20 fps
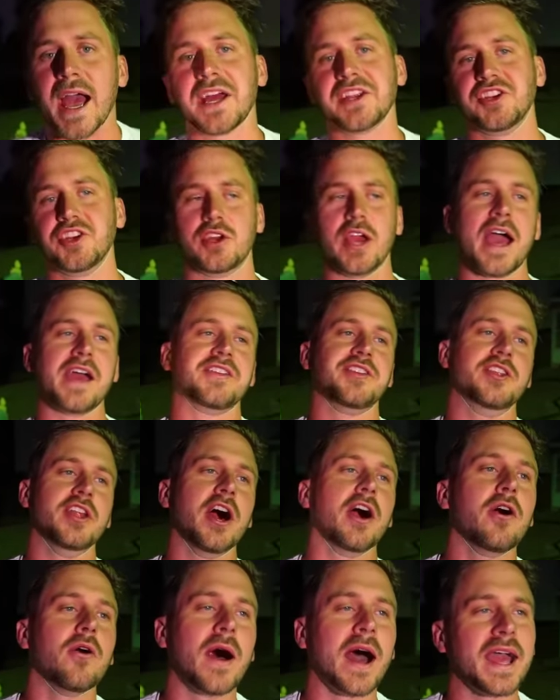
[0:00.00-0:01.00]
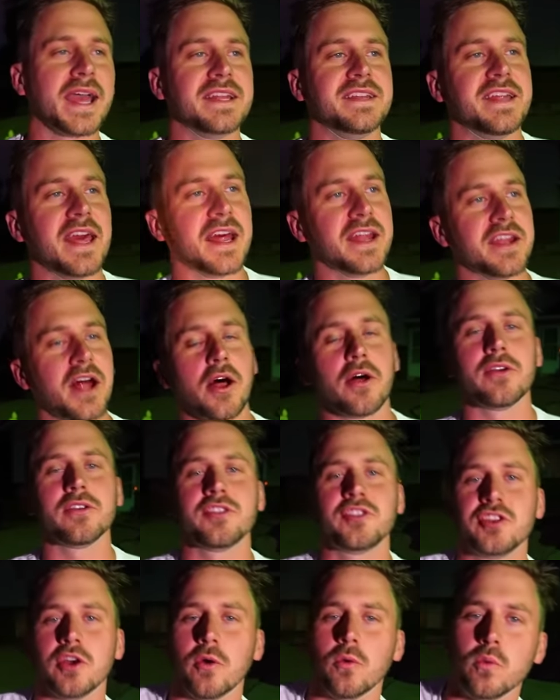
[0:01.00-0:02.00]
As you guys know, I had $10,
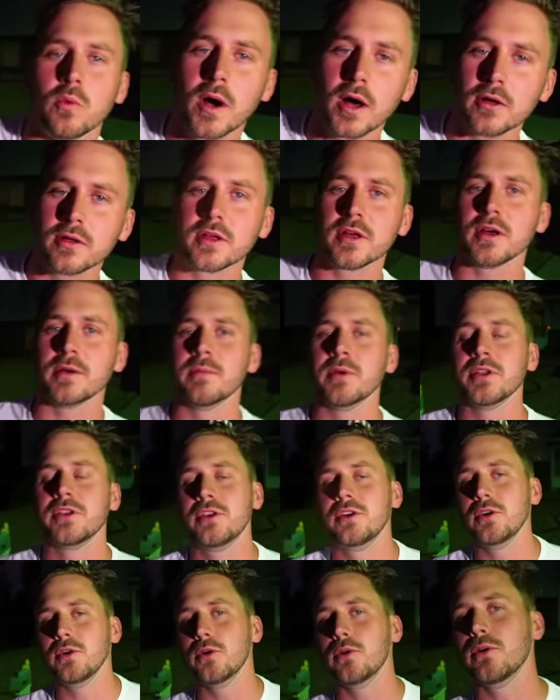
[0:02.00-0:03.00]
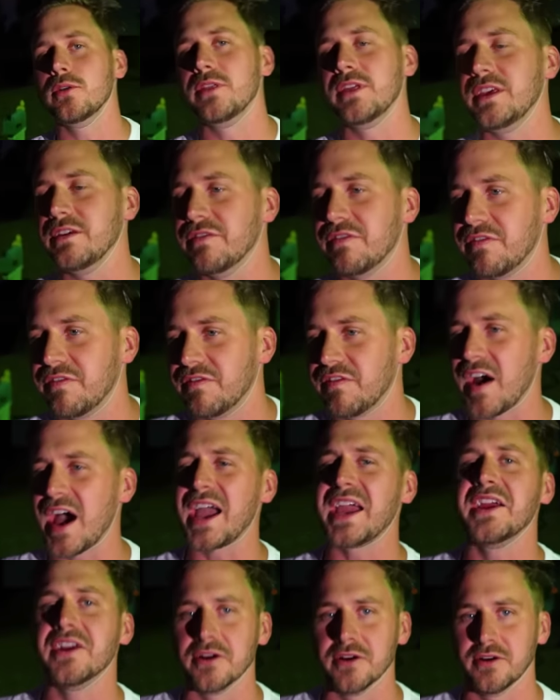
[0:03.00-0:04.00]
so welcome to the
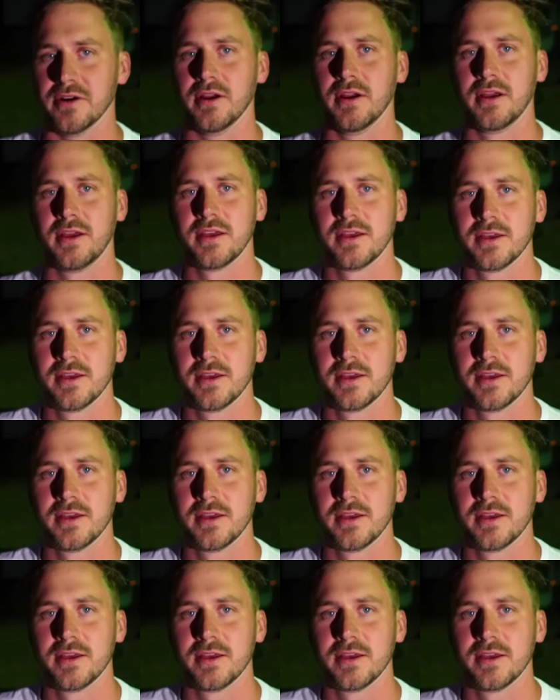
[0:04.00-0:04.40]
fire